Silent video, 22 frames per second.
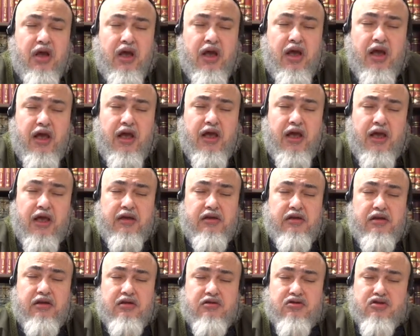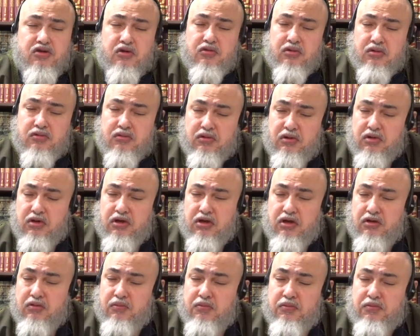and so
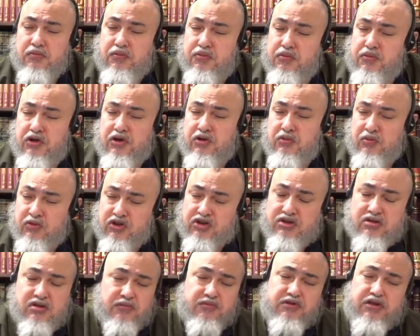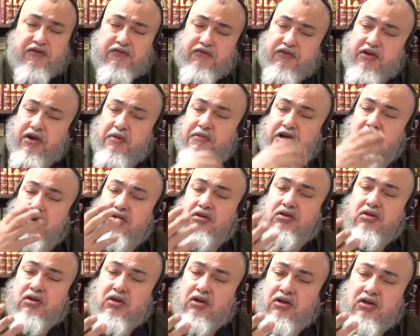Muslims have come
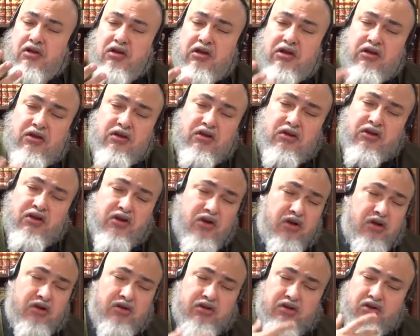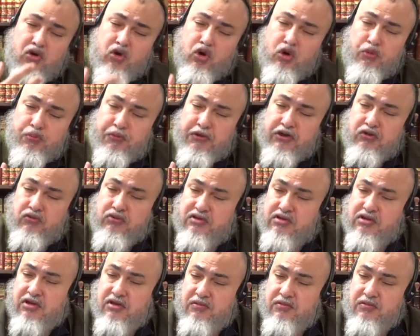out in the open with their